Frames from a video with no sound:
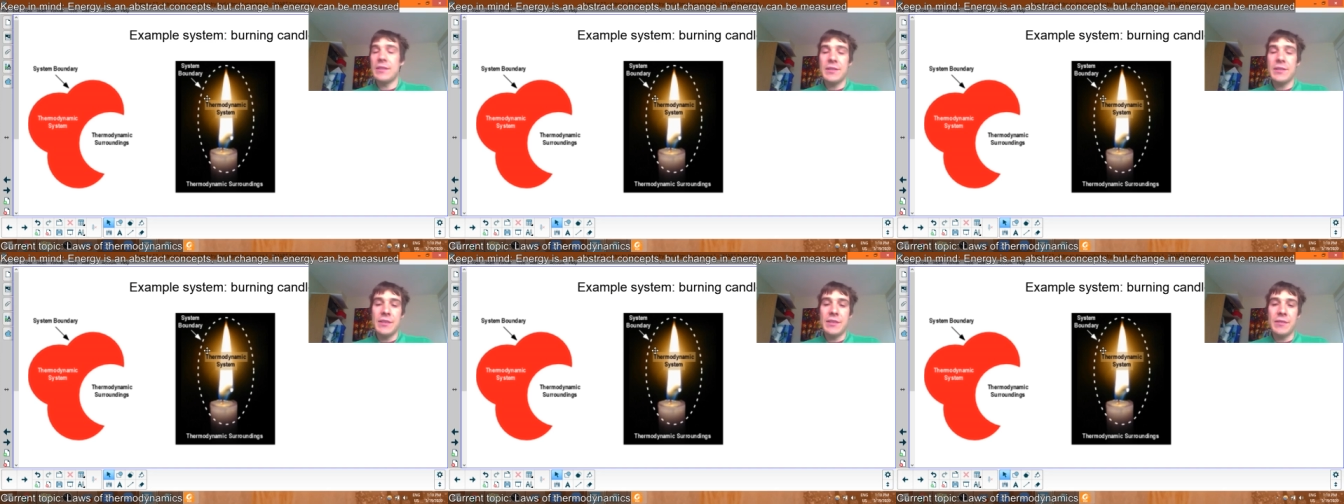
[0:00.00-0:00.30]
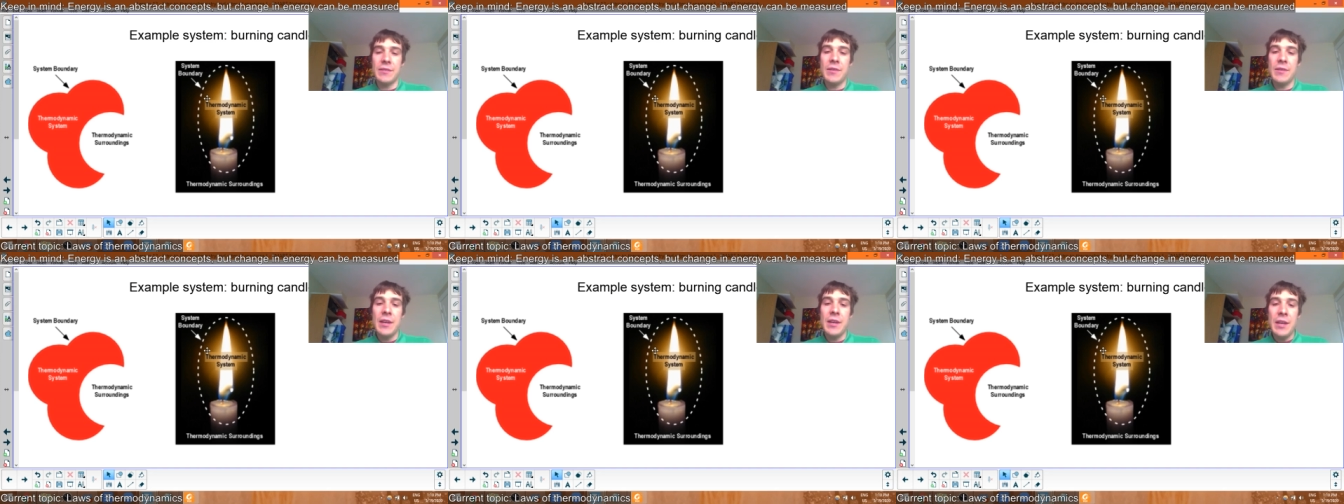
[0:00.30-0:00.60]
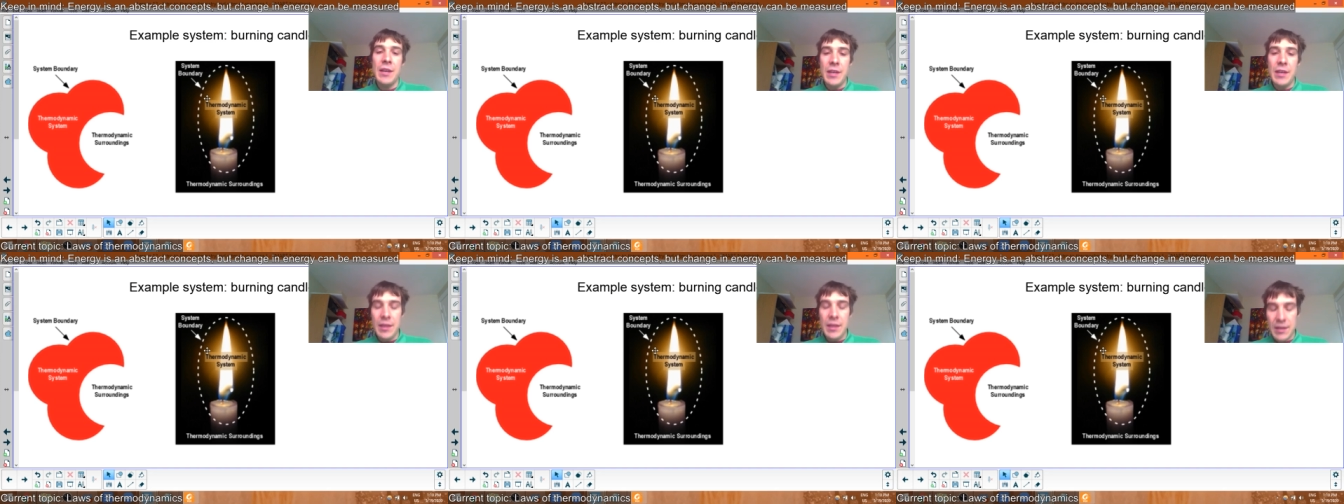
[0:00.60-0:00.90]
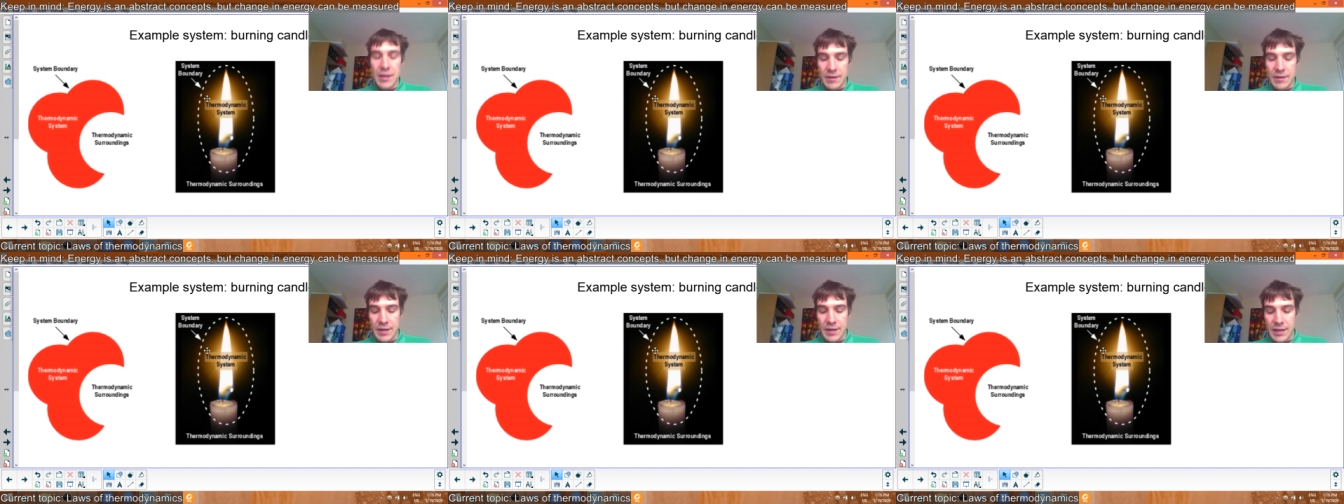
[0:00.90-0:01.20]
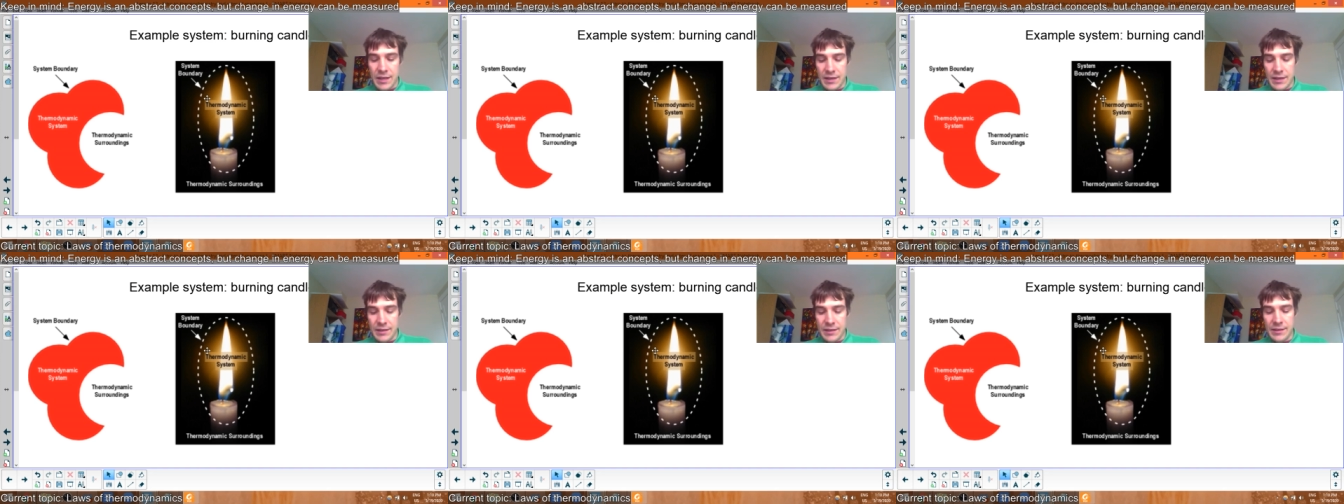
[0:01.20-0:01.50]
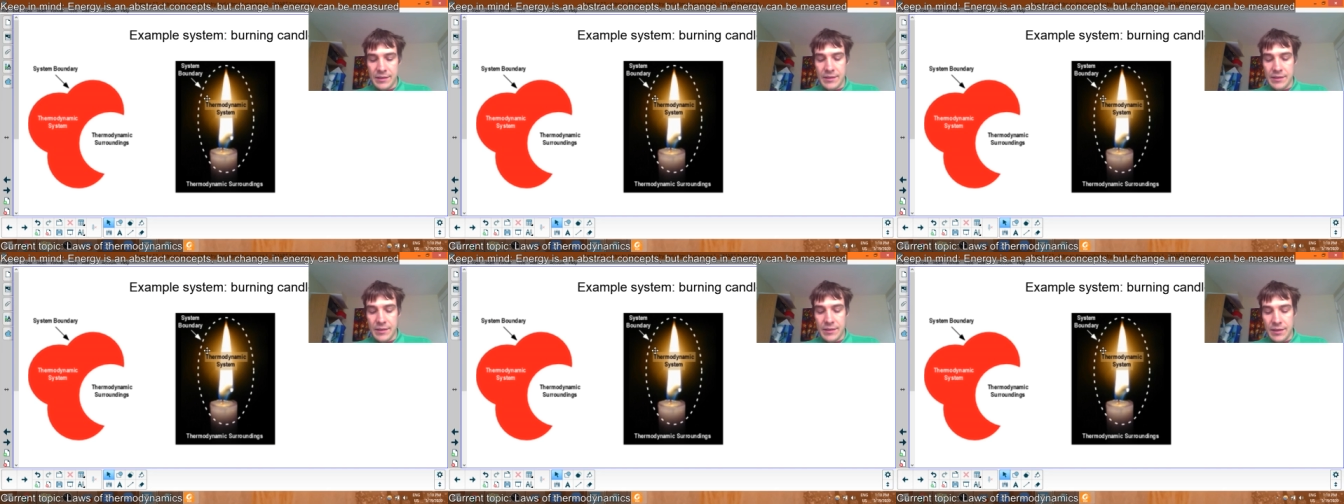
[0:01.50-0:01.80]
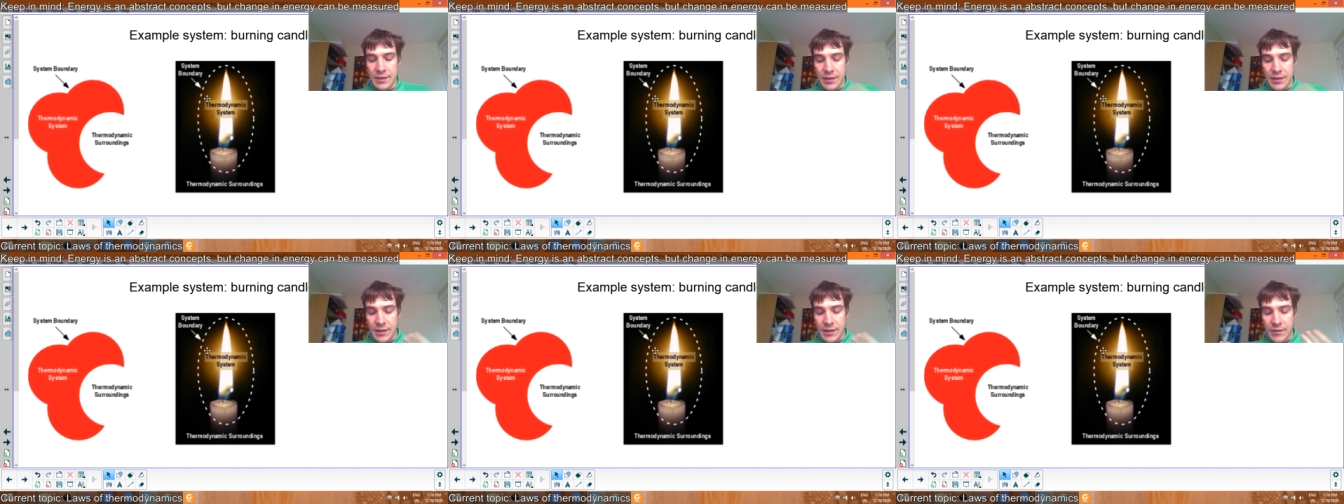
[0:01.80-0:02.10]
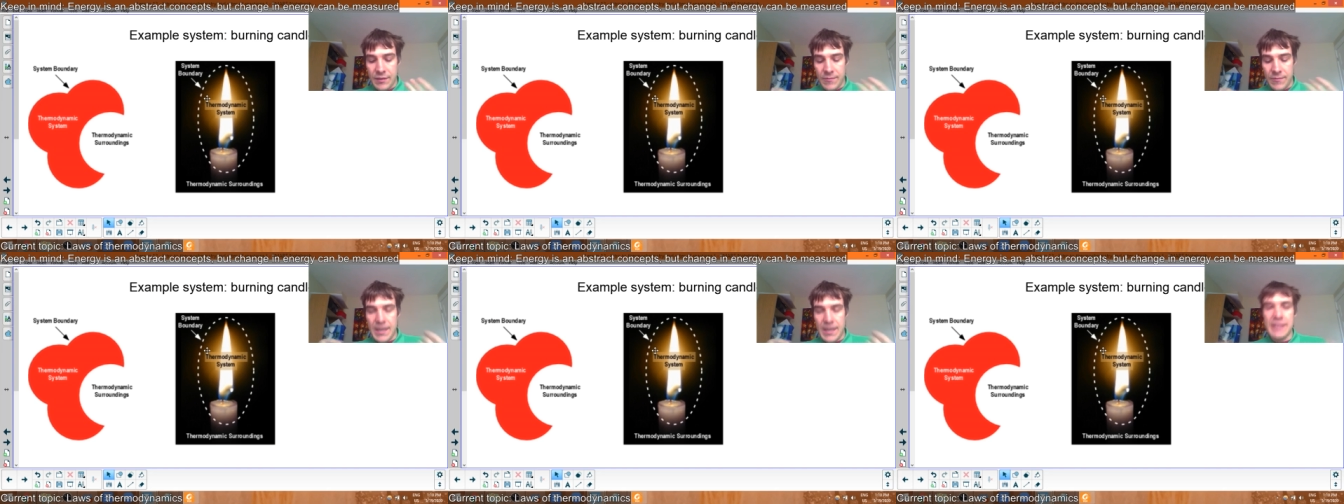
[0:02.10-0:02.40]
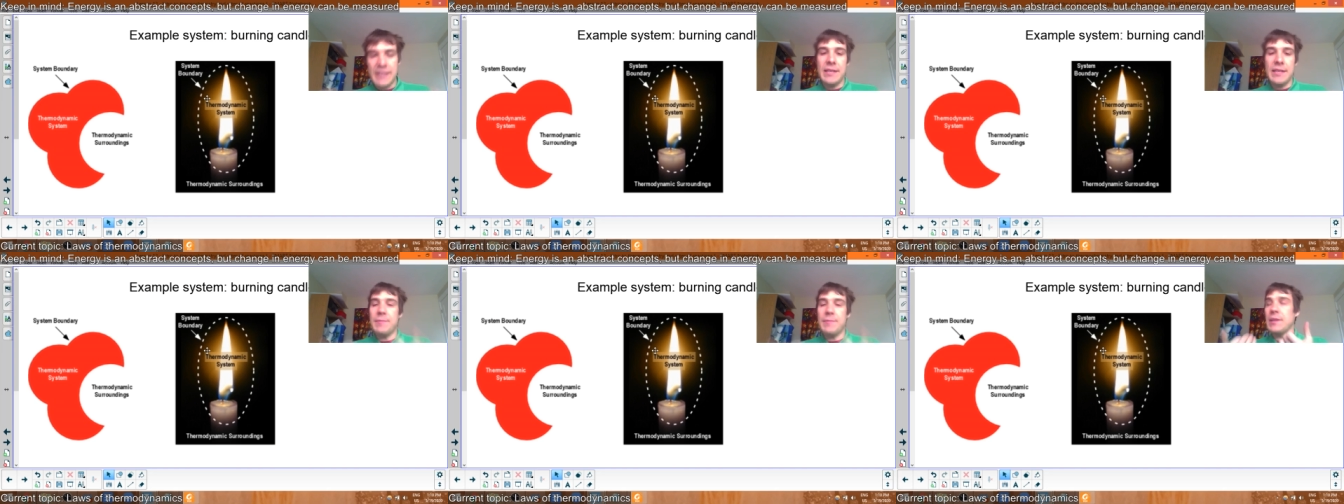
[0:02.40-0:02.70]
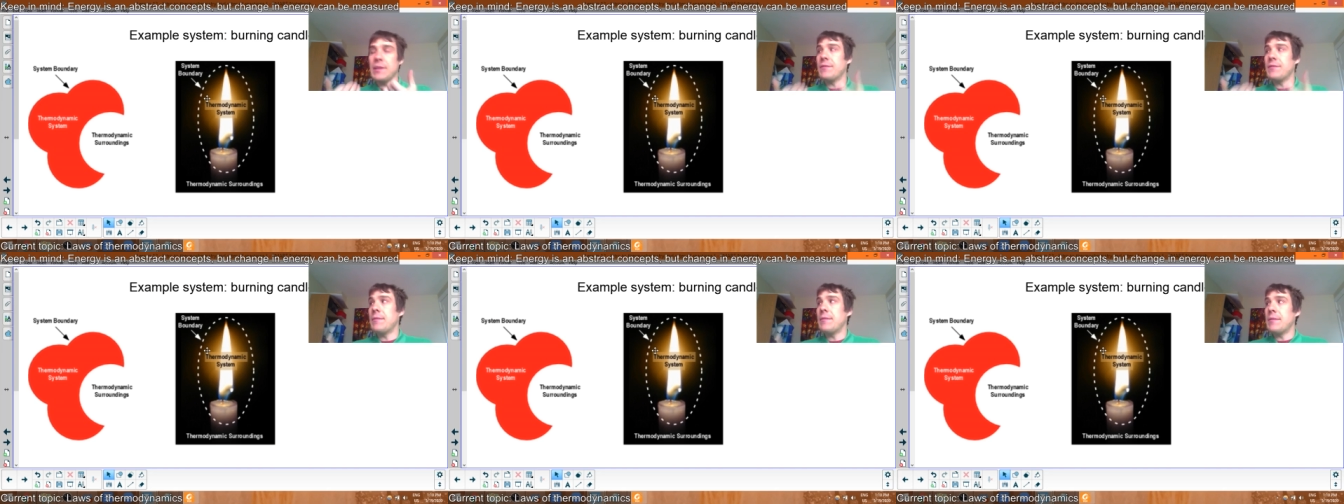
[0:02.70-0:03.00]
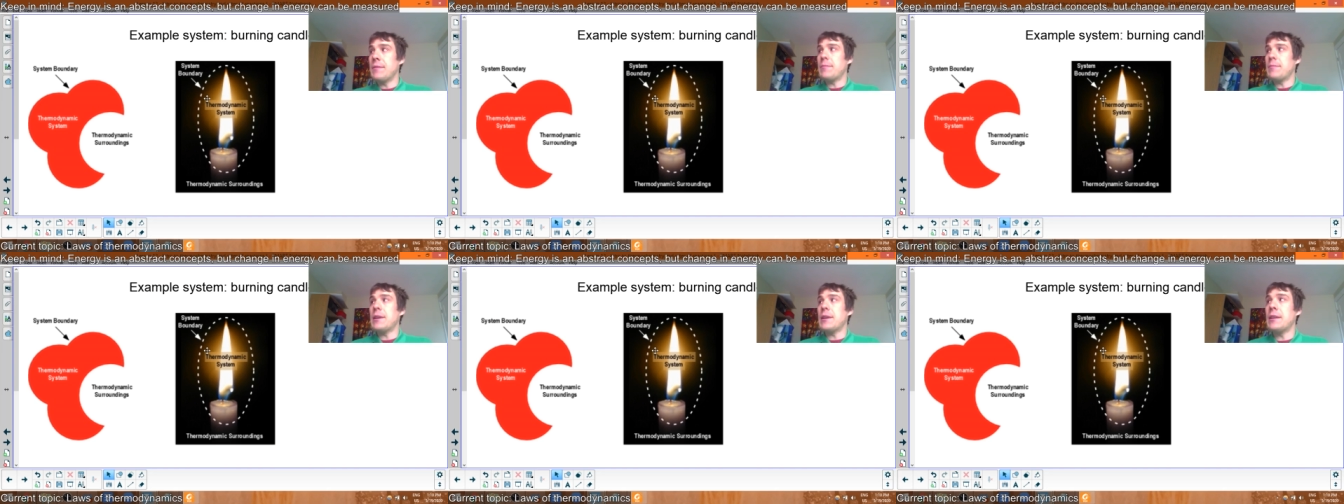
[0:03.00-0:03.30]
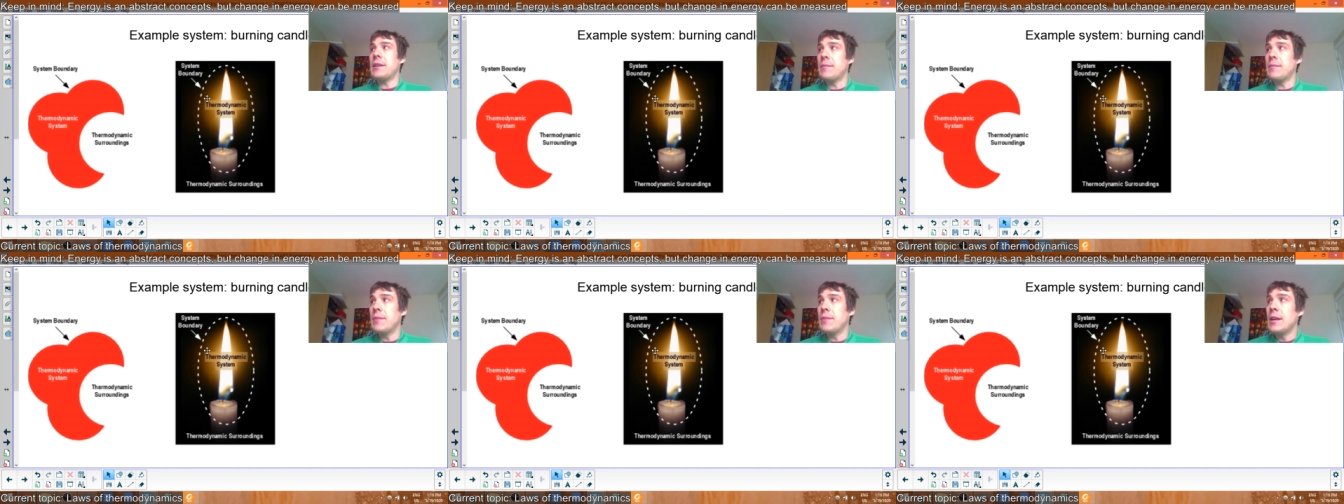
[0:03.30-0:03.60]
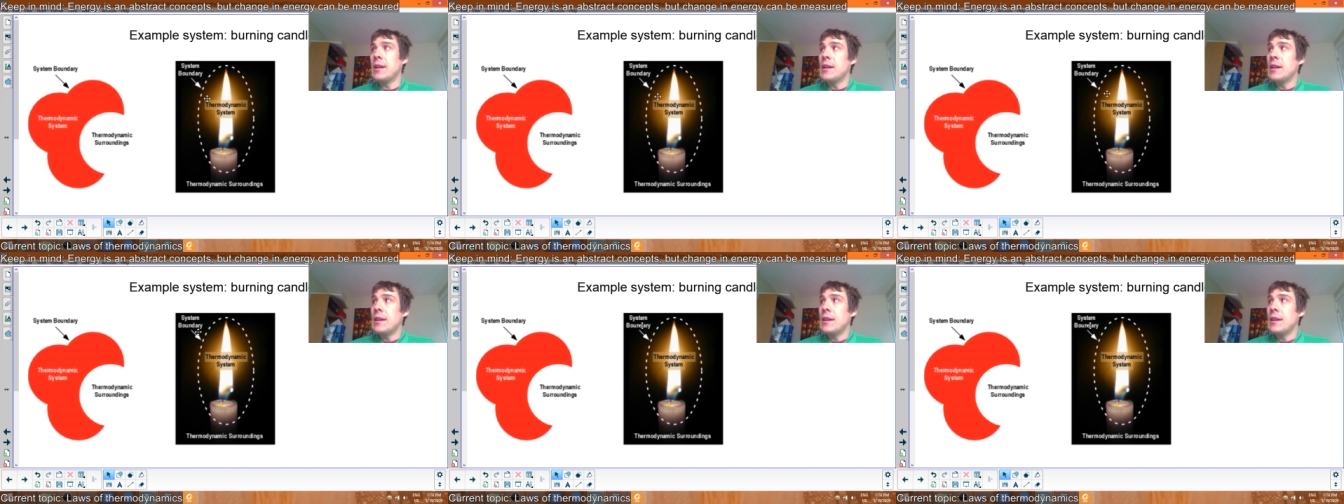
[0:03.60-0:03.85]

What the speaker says: So there is wax coming in from the bottom,